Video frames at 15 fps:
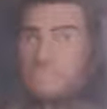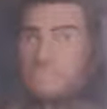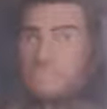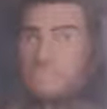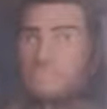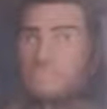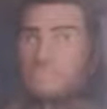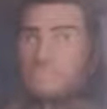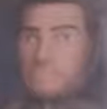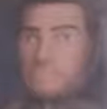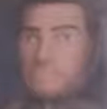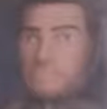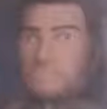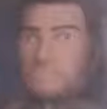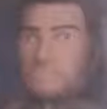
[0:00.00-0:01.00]

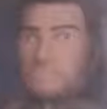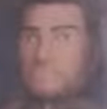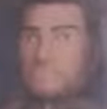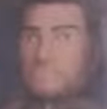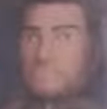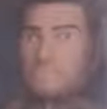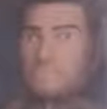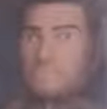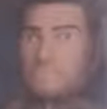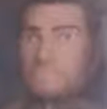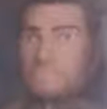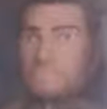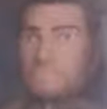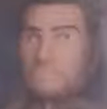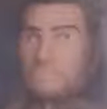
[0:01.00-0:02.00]

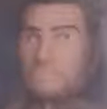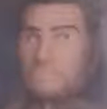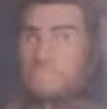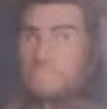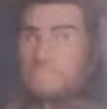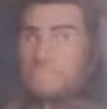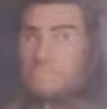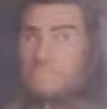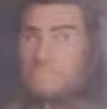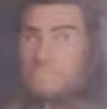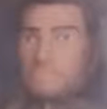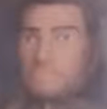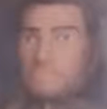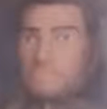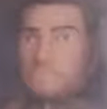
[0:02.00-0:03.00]

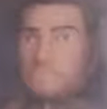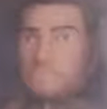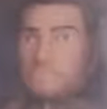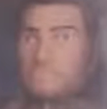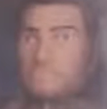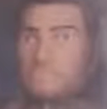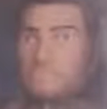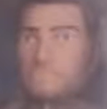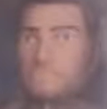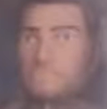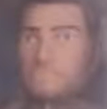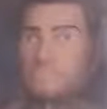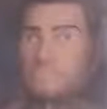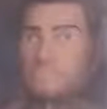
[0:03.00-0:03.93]
Nobody speaks.